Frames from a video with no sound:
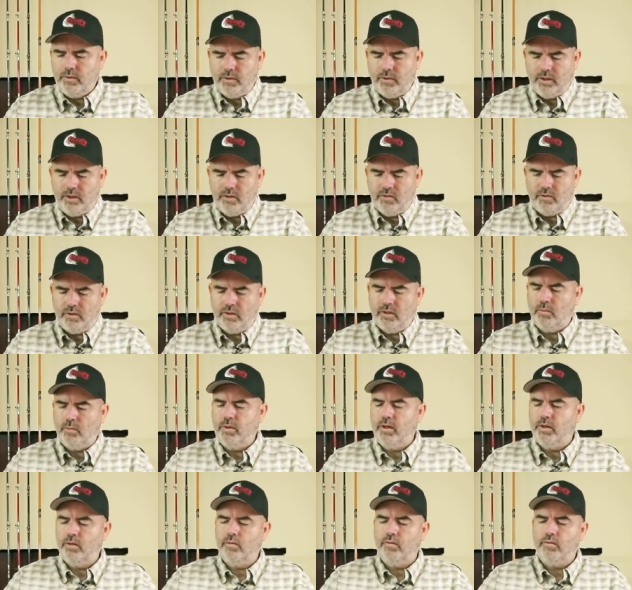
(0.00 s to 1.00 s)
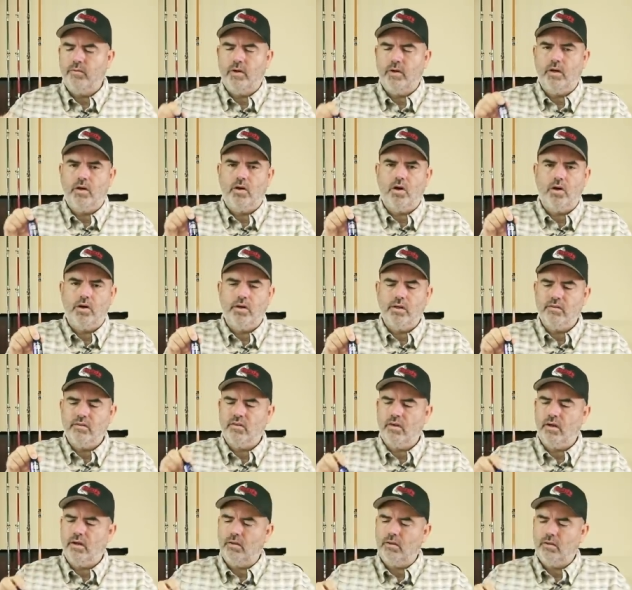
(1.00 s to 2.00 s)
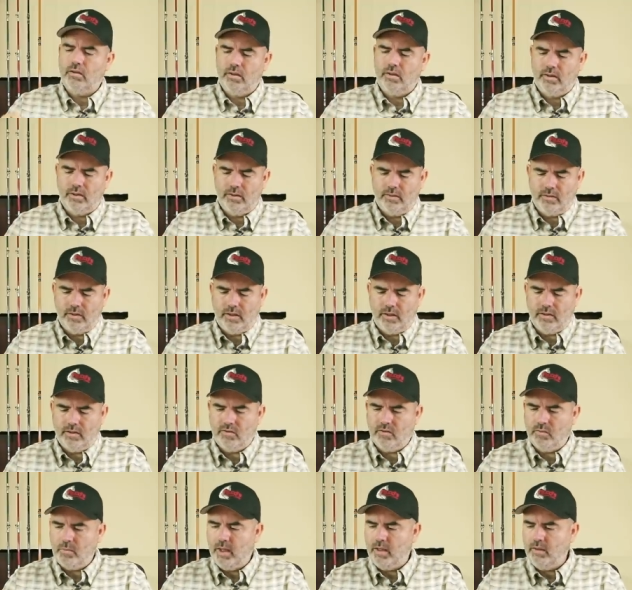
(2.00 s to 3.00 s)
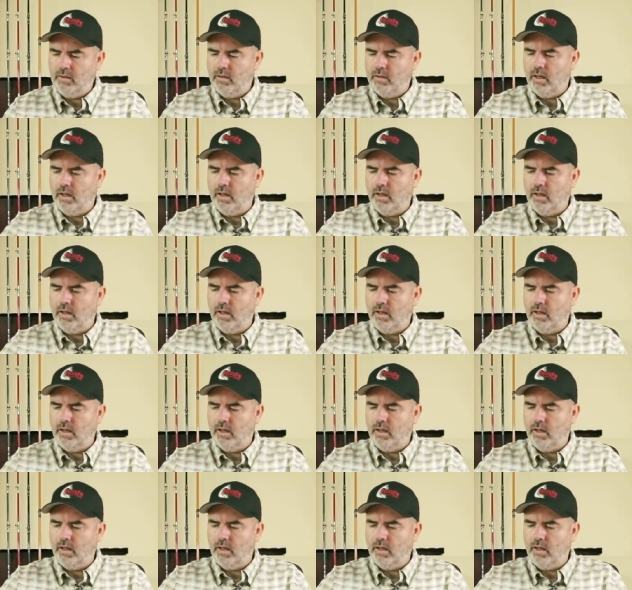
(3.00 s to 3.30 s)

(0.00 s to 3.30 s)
we're going to use a little bit of uh, hard as hull uh, cement.